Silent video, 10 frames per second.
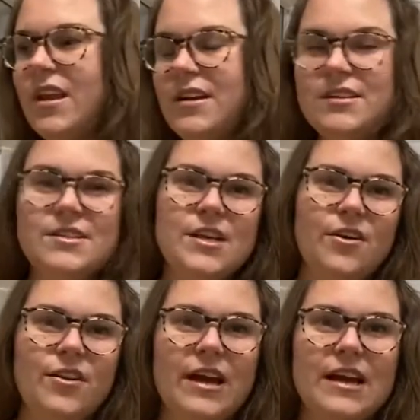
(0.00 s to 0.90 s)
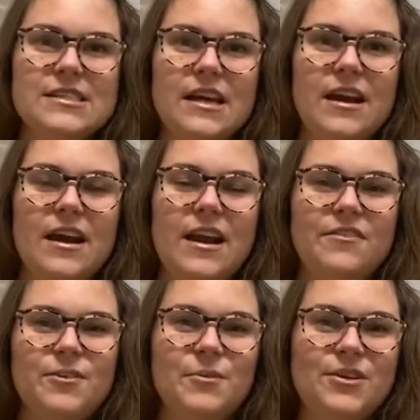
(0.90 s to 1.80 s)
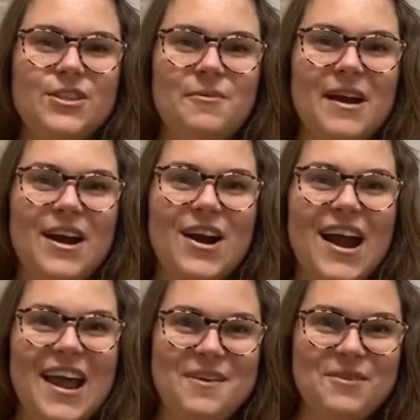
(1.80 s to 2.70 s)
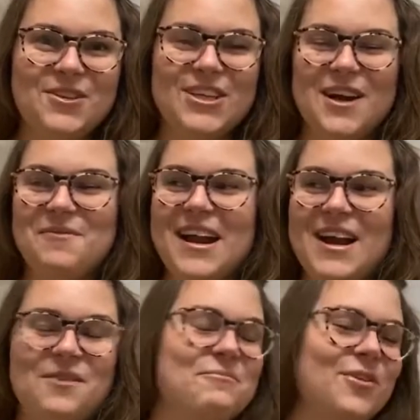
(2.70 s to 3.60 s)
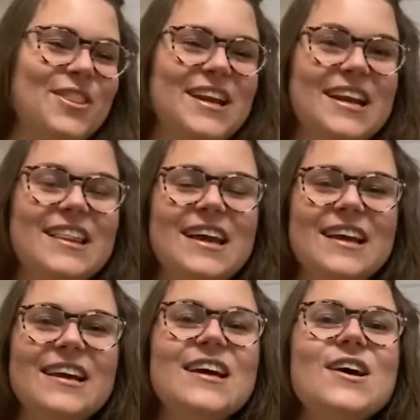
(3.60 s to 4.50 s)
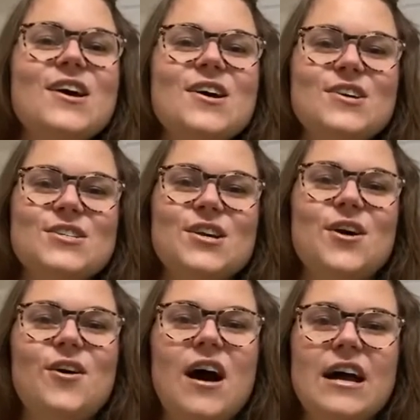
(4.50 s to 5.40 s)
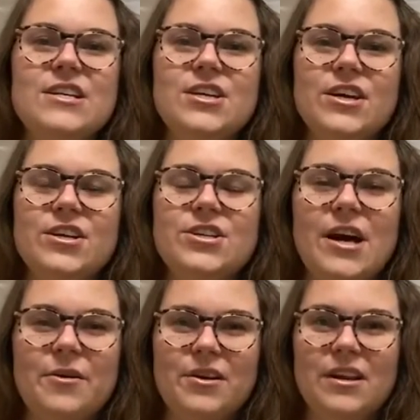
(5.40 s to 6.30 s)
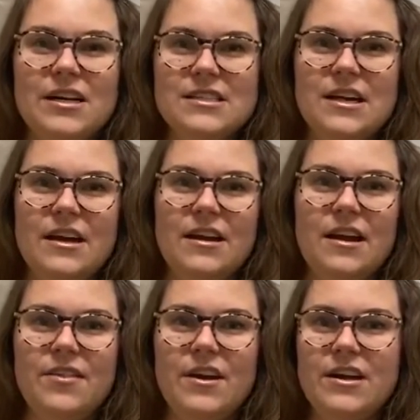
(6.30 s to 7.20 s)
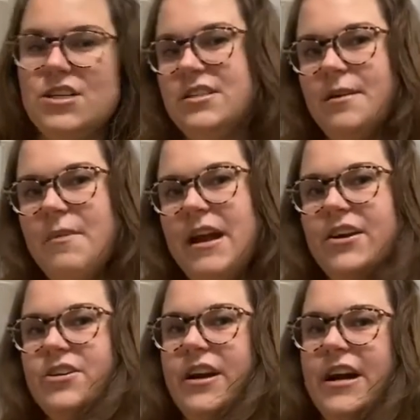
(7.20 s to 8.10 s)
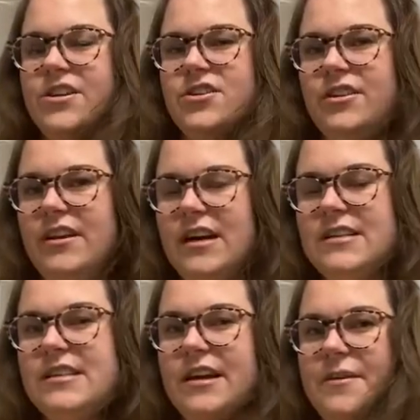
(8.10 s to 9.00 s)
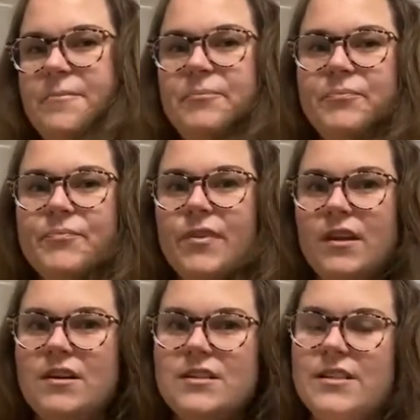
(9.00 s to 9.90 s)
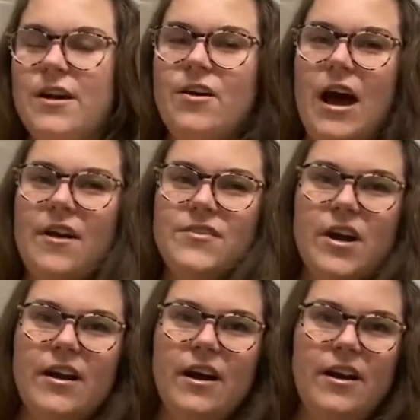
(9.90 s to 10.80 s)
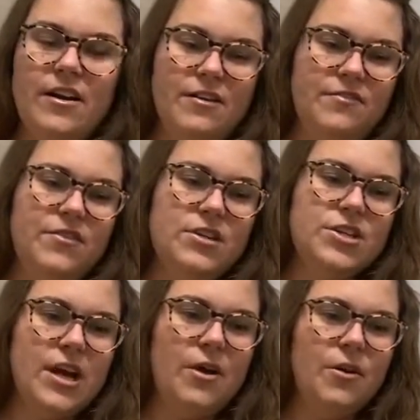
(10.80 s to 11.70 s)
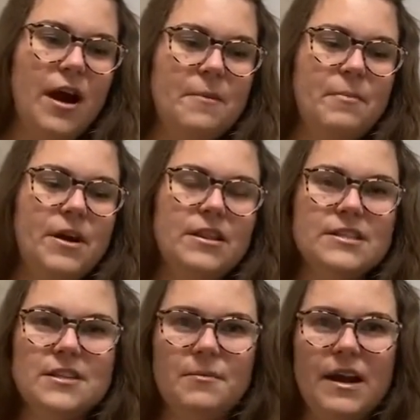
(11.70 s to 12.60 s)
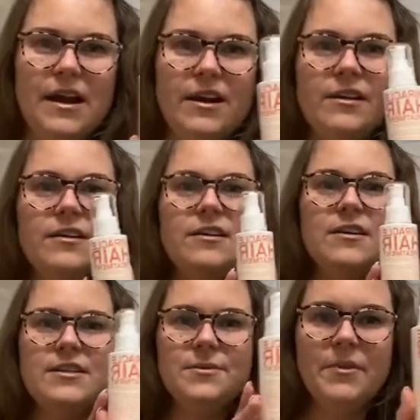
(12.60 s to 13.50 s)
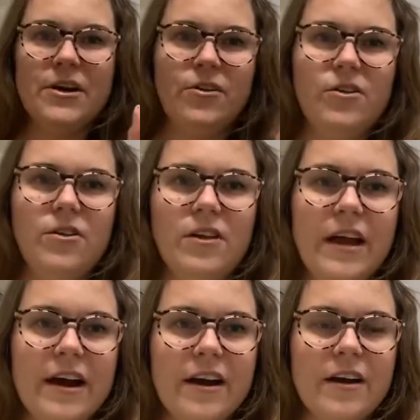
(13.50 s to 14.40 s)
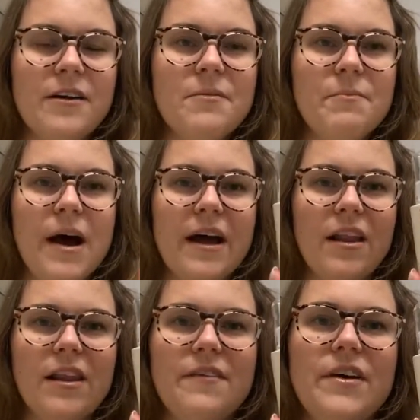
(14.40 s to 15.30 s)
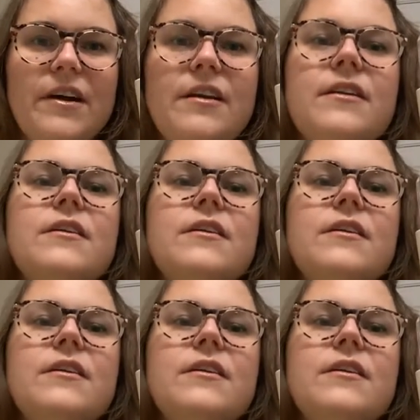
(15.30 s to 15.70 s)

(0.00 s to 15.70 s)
So like I said, I never blow dry my hair. I hate blow drying my hair more than anything. So I took a shower last night and then I just let my hair dry naturally last night. So after I got out of the shower, I put this in my hair. It's a Miracle Hair by 11.